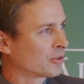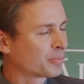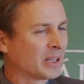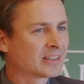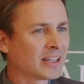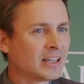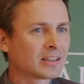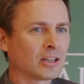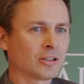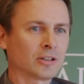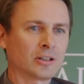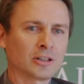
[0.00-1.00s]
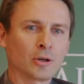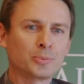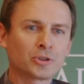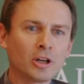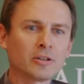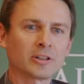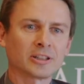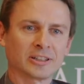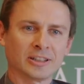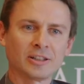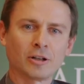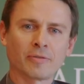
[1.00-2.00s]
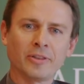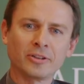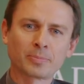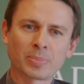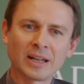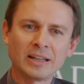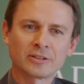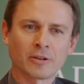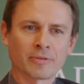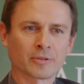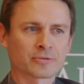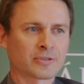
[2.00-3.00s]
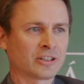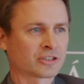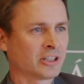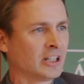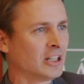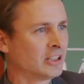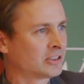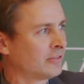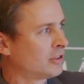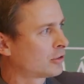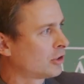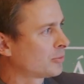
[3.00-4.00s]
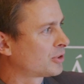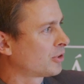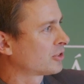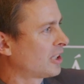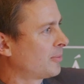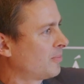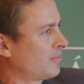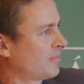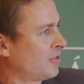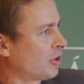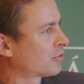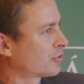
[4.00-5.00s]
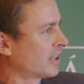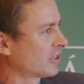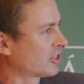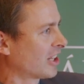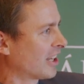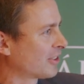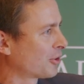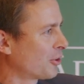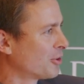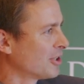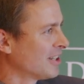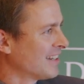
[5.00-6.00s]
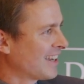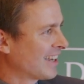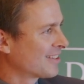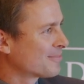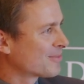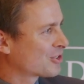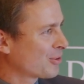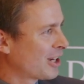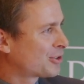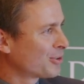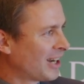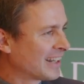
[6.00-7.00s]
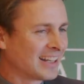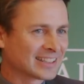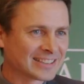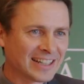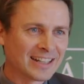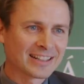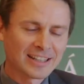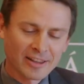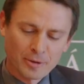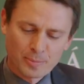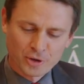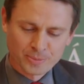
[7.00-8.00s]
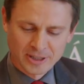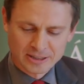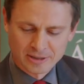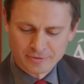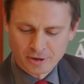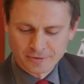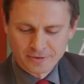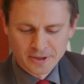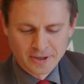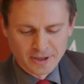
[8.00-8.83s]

spectator or observer of this place of the French civil code, because I'm not French. So I try to understand here the perspective of